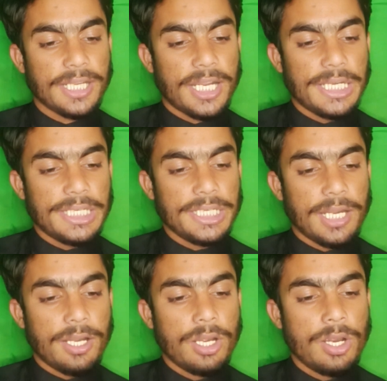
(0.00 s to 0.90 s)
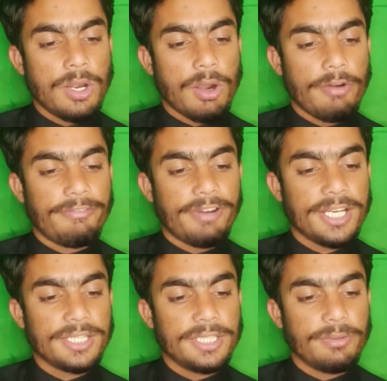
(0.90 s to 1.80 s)
idea of
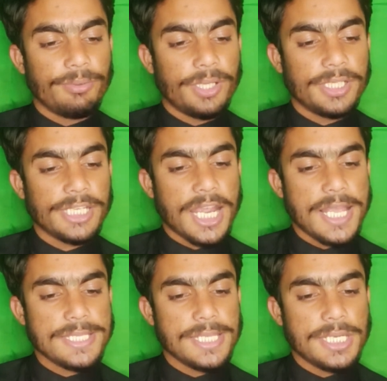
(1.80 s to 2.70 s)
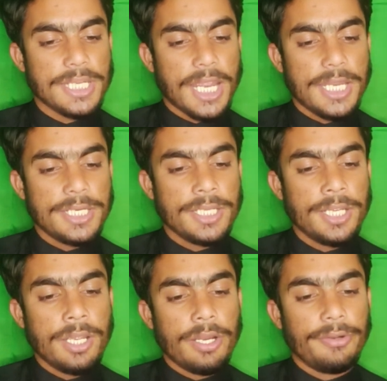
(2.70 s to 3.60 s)
what they want as an end